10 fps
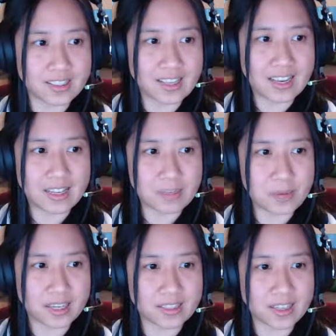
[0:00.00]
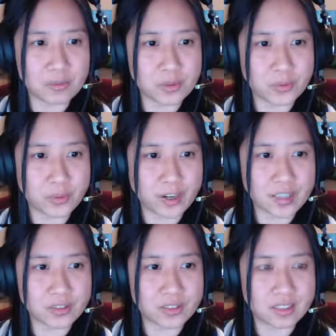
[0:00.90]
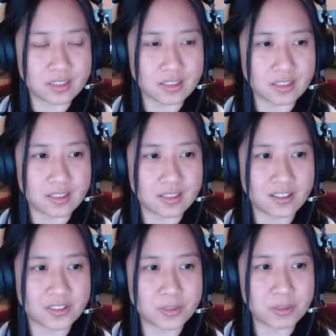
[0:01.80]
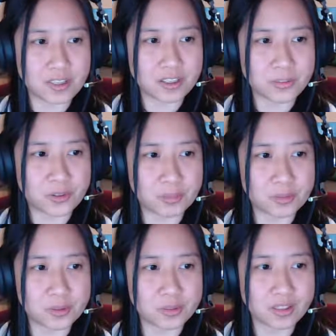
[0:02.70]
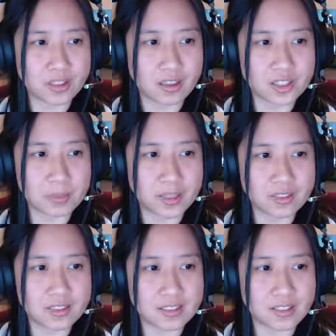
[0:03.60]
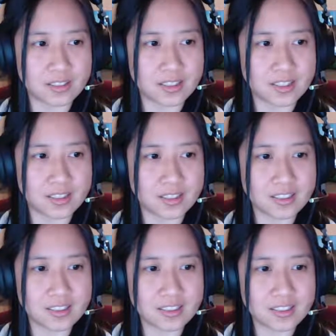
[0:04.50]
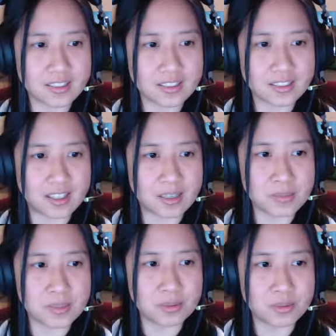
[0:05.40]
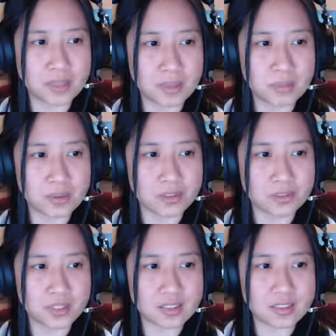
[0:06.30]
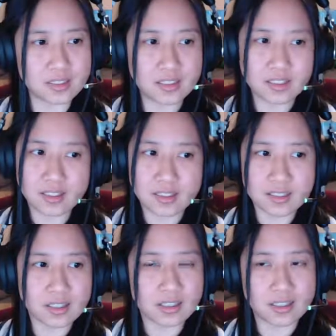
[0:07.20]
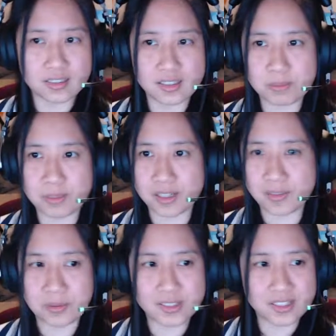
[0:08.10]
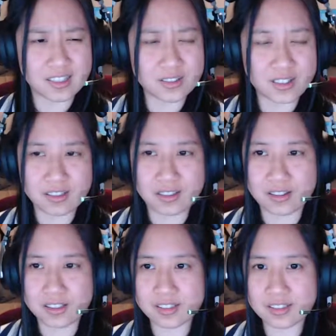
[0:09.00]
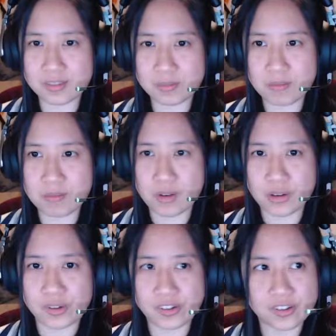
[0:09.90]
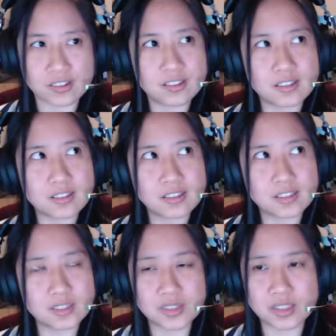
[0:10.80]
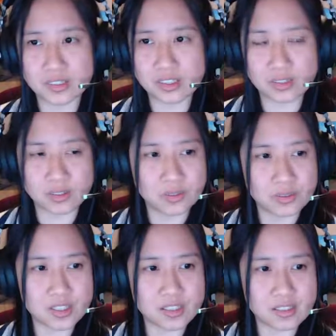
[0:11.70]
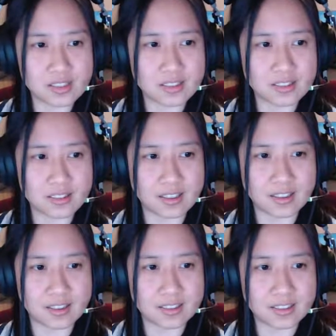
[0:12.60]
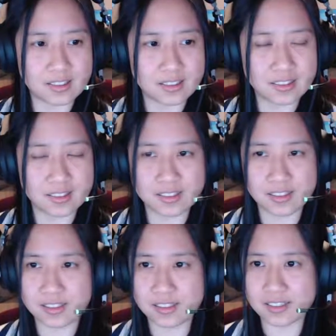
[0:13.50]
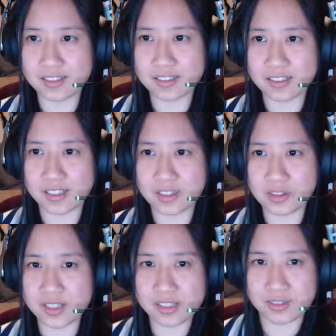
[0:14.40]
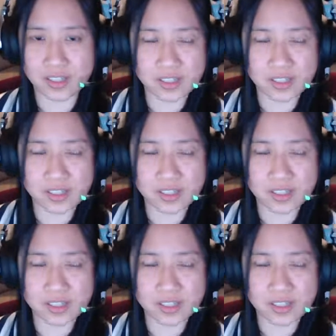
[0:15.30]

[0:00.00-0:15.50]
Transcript: And back then we were actually on a platform called Launchpad. Now that I'm being remembered of it, this platform was actually a lot more difficult to use than Transifex.